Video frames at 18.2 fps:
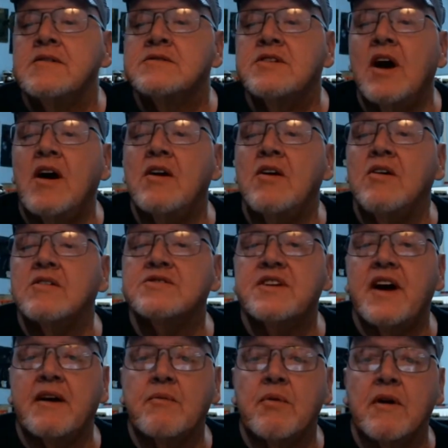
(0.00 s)
So it
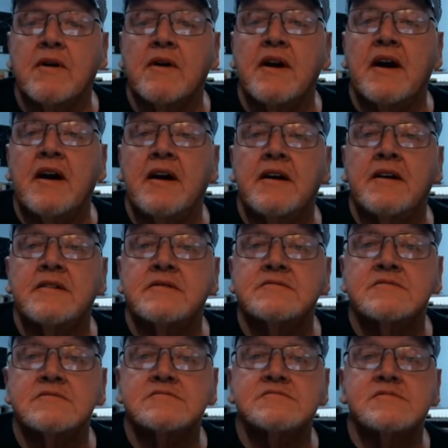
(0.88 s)
looks like we're going to
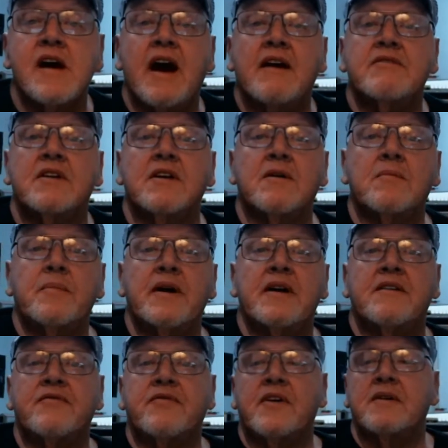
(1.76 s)
have a little
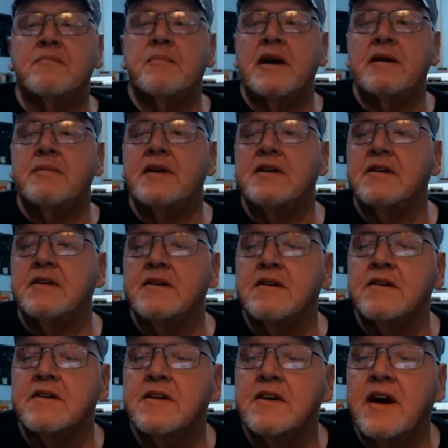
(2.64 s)
bit of fun maybe
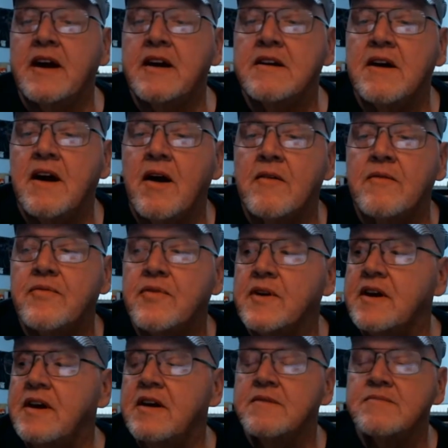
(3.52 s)
tonight,
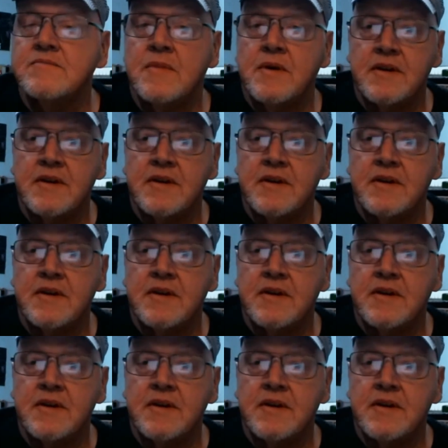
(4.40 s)
hopefully.